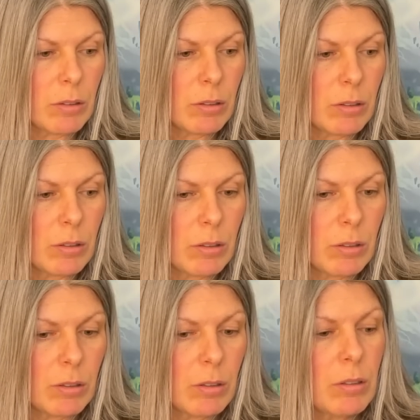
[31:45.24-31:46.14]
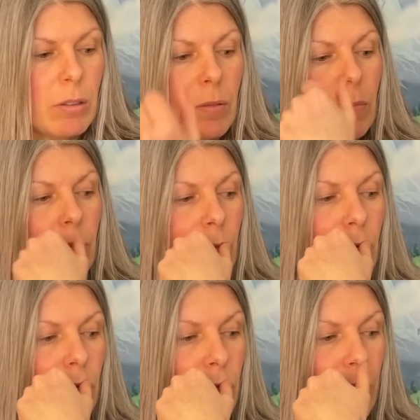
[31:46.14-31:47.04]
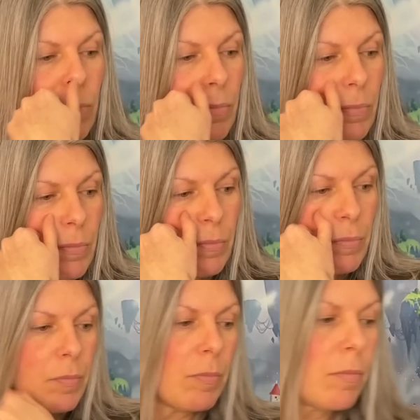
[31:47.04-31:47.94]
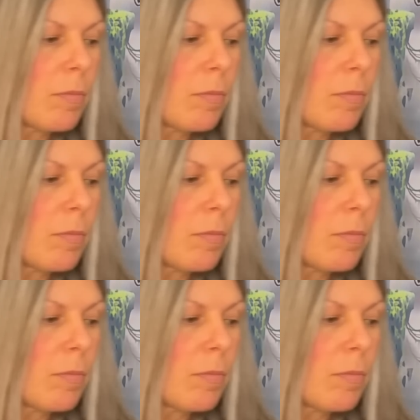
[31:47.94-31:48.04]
(silence)